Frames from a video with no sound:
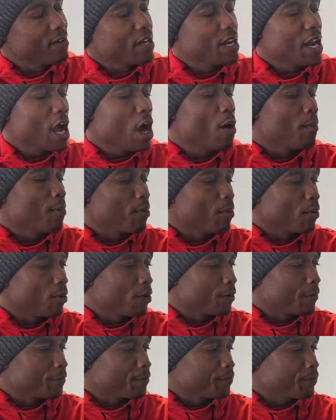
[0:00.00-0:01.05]
an
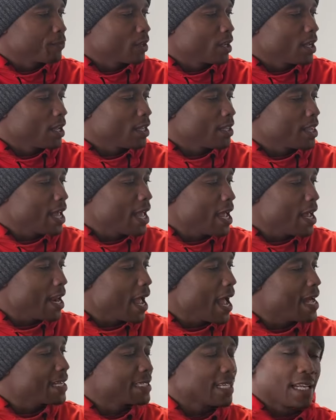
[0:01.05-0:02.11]
outboard that
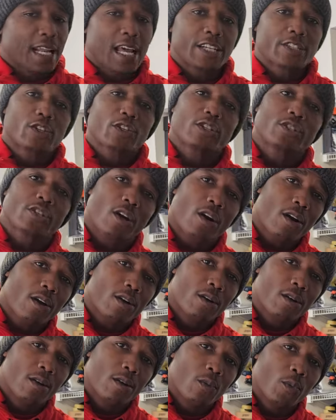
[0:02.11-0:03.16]
has electric start
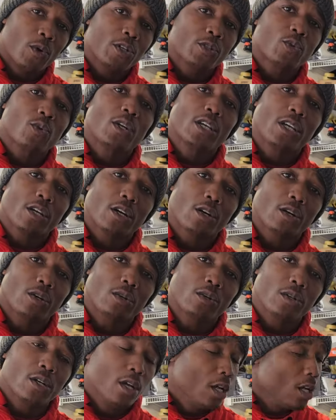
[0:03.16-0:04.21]
when it's really cold.